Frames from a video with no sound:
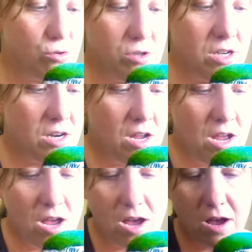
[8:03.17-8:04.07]
do it,
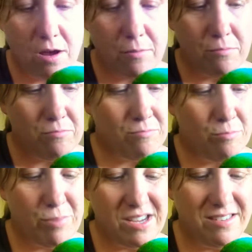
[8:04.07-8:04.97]

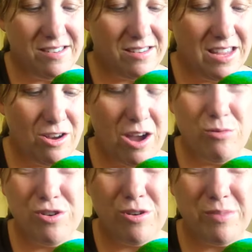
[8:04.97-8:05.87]
basically I
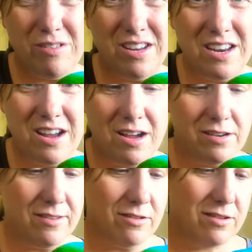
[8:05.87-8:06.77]
would not be able to get a
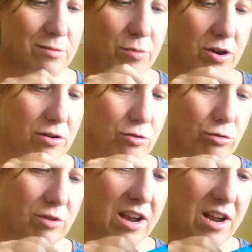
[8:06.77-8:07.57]
harness on this bird at all